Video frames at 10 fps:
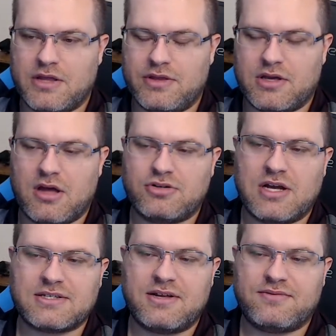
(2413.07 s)
the
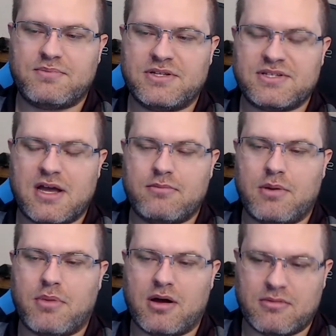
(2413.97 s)
contracts that have been signed by
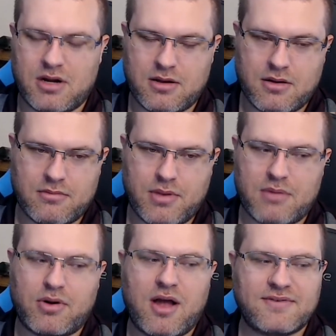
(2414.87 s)

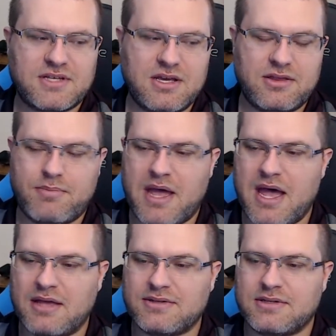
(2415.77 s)
Bobrovsky in the
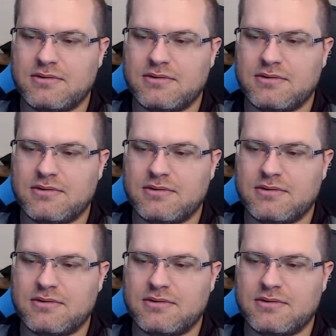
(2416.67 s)
past.